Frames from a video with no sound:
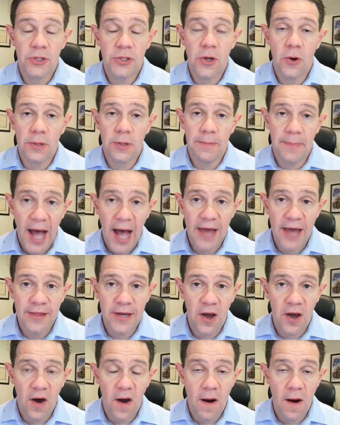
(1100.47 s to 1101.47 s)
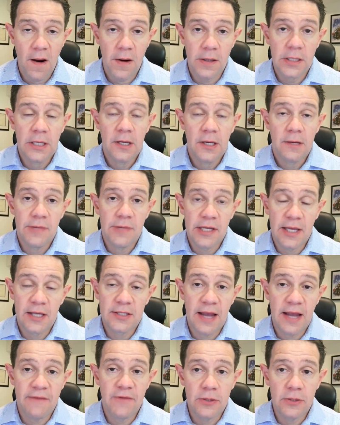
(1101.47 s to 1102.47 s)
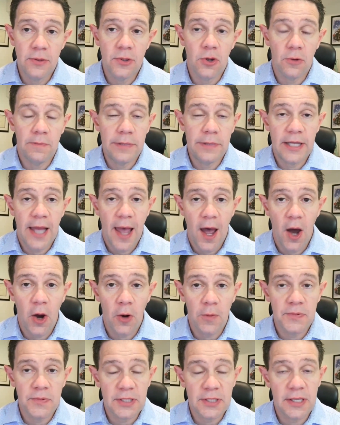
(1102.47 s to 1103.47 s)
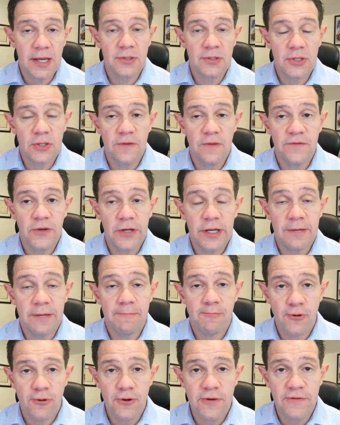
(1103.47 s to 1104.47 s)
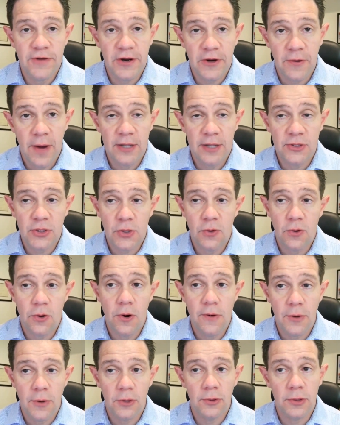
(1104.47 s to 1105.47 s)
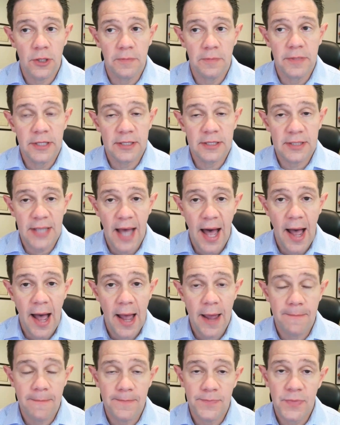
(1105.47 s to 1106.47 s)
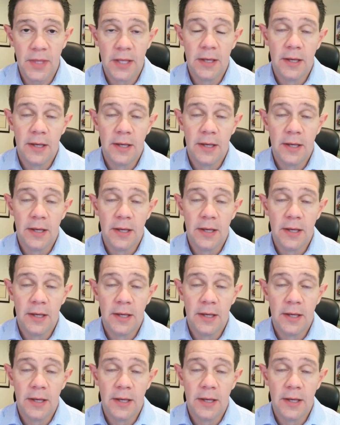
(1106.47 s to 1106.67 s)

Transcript: you go to buy the car because every little bit helps and so if you can improve your credit score over a little bit of time